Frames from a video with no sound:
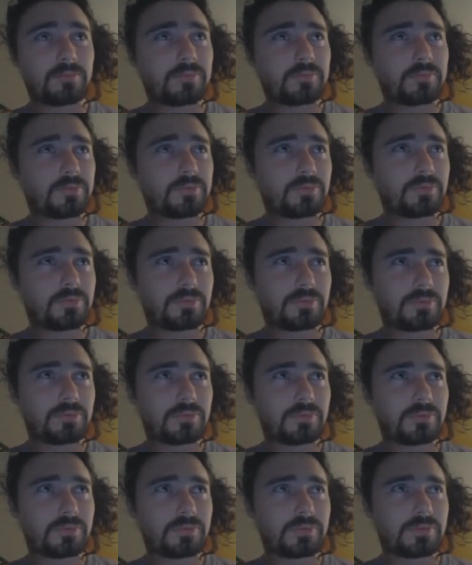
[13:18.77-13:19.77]

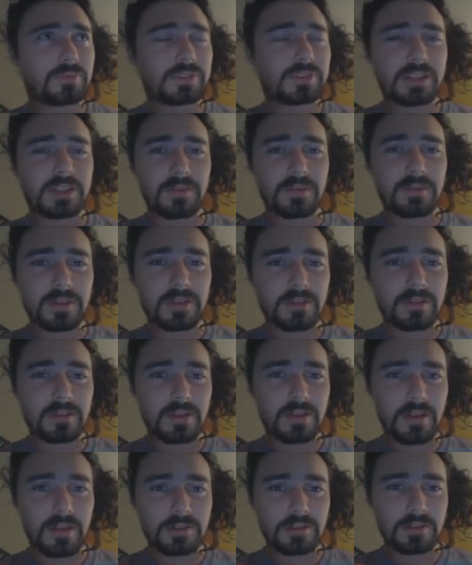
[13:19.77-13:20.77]

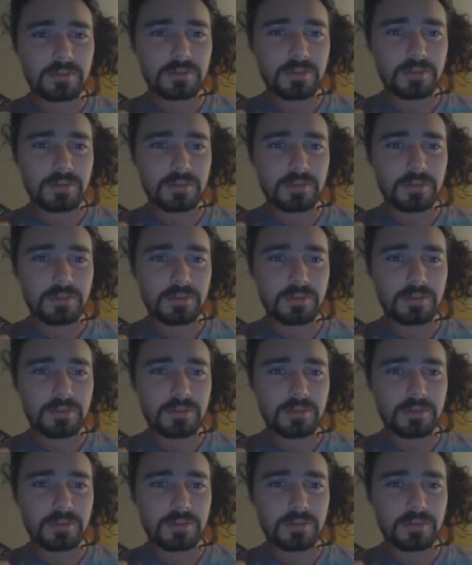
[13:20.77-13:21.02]
$700 worth